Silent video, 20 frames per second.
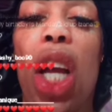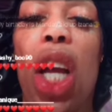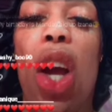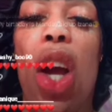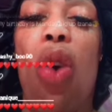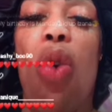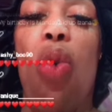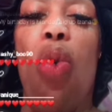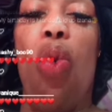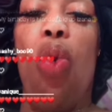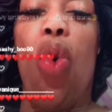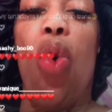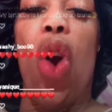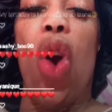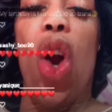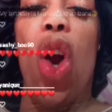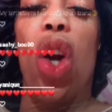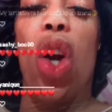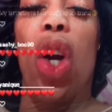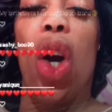
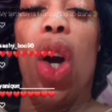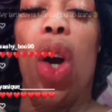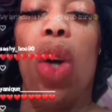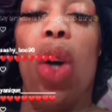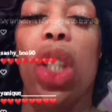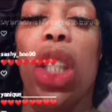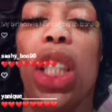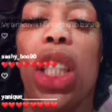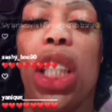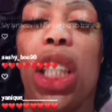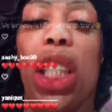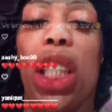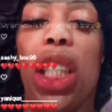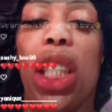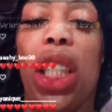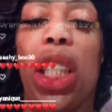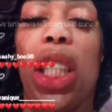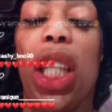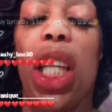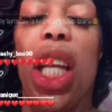work
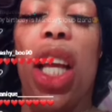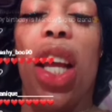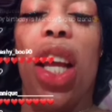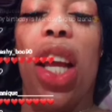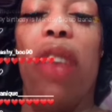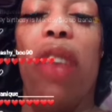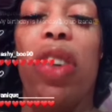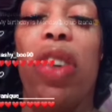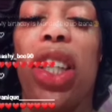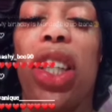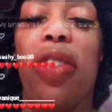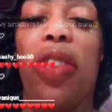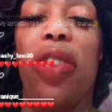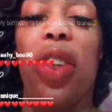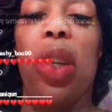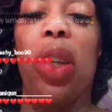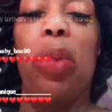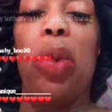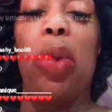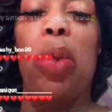out everything for
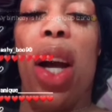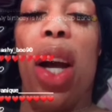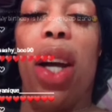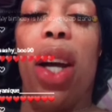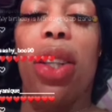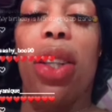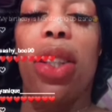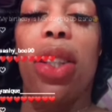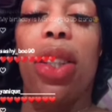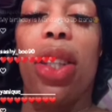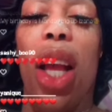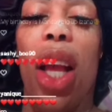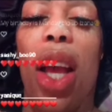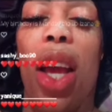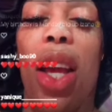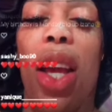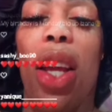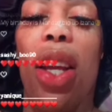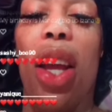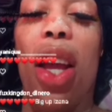the mama.
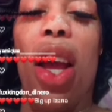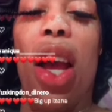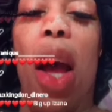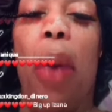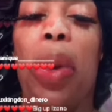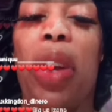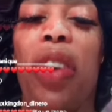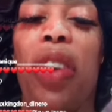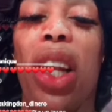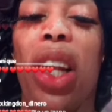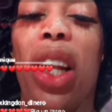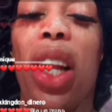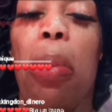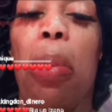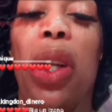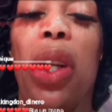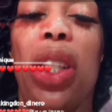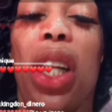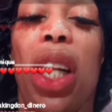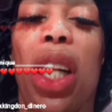Yeah, I'm mean, about that
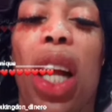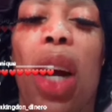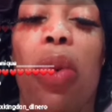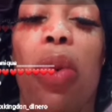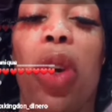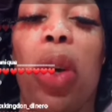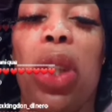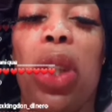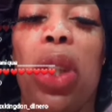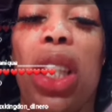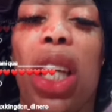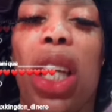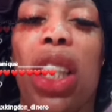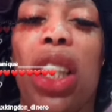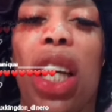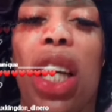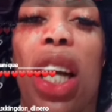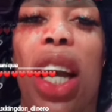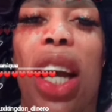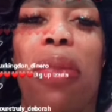blood clot. What about you? cause
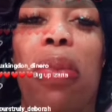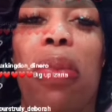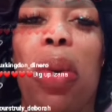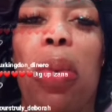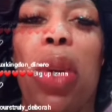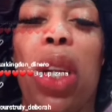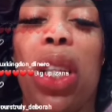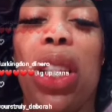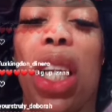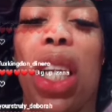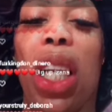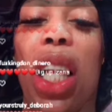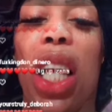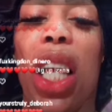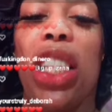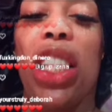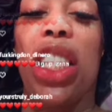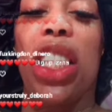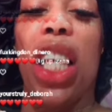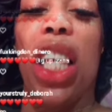I got my blood
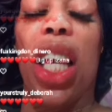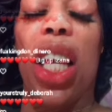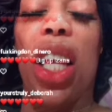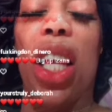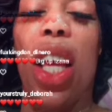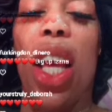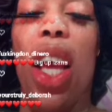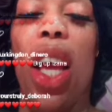clot, say?